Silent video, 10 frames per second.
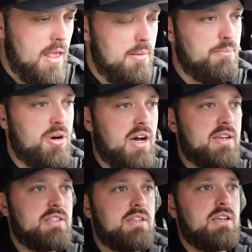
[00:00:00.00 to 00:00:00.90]

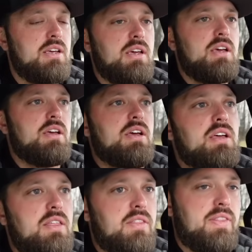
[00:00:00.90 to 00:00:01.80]
But
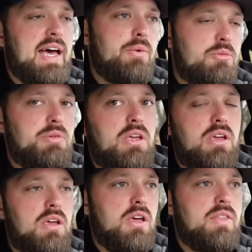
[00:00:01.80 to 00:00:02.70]

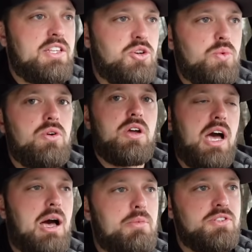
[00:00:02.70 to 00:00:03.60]
that's a real
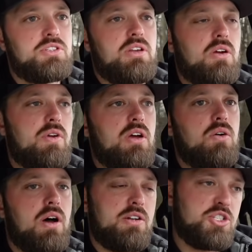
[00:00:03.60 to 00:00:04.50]
common
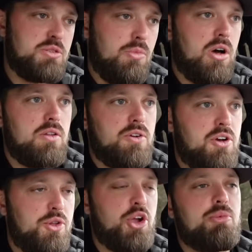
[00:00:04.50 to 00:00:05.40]
scenario on a smaller
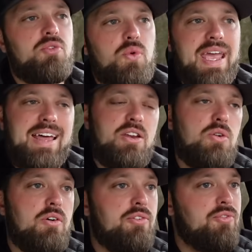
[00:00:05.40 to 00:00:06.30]
clear. But if we had to
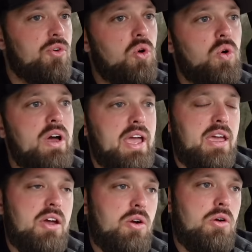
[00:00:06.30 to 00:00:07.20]
do a full
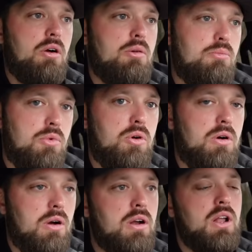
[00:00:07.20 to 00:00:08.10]
acre or
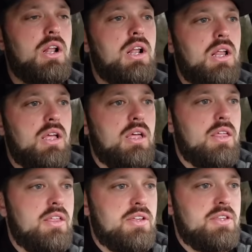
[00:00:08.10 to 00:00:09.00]
more,
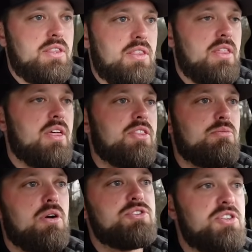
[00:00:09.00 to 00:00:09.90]
the
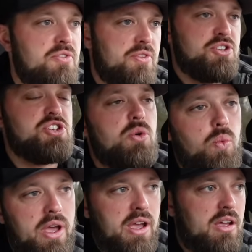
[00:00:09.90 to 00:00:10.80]
most efficient
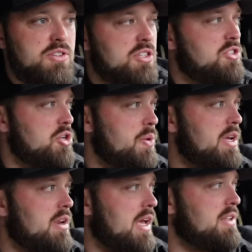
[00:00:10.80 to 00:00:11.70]
way to do
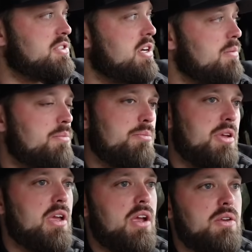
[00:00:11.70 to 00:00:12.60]
it ends up
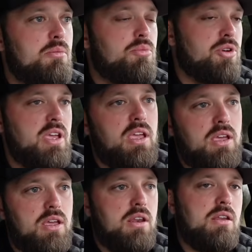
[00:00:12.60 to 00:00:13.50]
being bringing
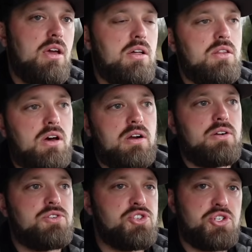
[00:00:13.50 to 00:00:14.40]
in a
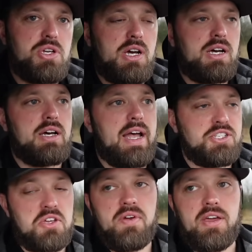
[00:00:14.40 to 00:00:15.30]
large
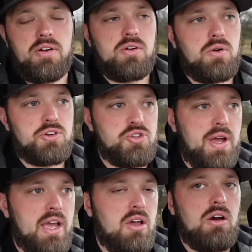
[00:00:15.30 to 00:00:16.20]
excavator or
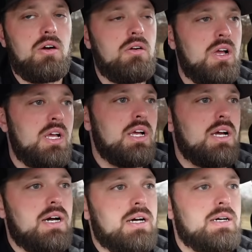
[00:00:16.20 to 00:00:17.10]
track hoe.
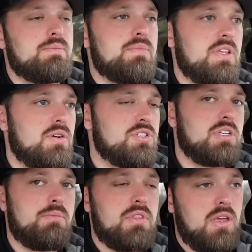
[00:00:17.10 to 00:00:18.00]

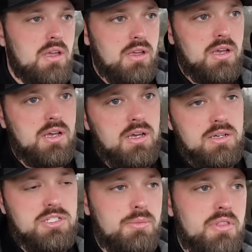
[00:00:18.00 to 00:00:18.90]
Something
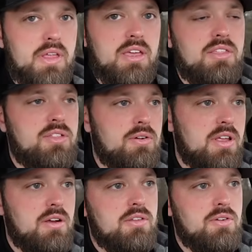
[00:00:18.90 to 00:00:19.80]
like a
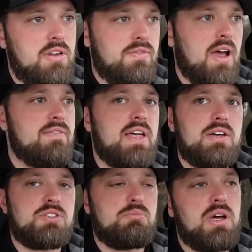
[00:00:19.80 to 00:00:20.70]
30 or a
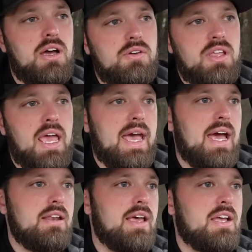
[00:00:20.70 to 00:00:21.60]
35,000 pound
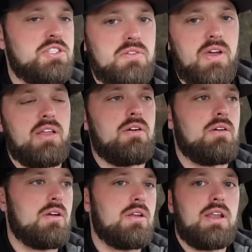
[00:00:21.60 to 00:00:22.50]
cat
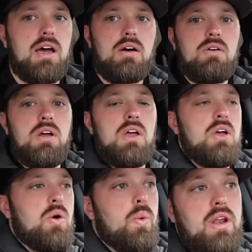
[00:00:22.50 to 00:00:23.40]
excavator. Now,
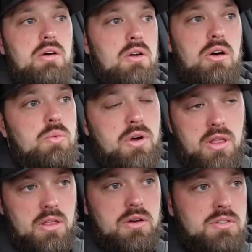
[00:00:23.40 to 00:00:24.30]
we don't own one
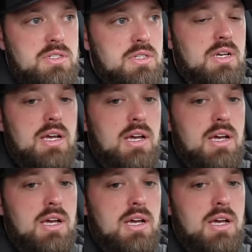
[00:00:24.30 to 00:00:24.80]
of those.